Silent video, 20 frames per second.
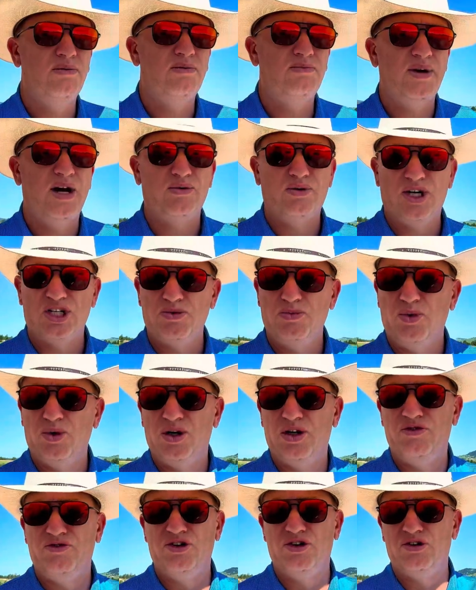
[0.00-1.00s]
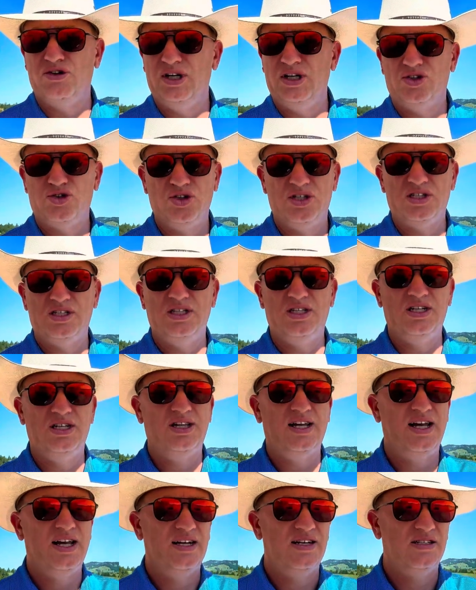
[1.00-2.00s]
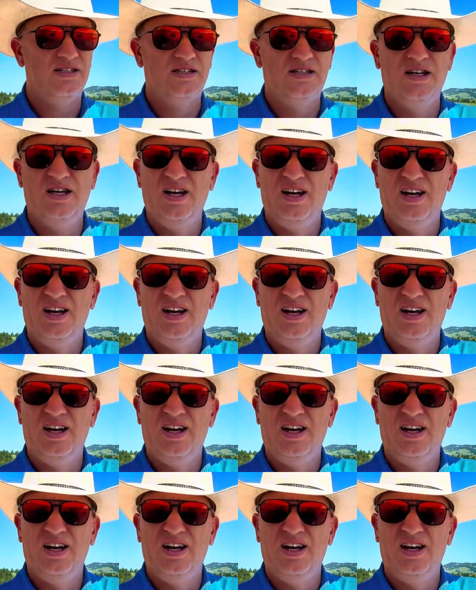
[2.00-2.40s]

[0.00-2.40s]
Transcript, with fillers: Mount Rushmore, if you're interested in that, is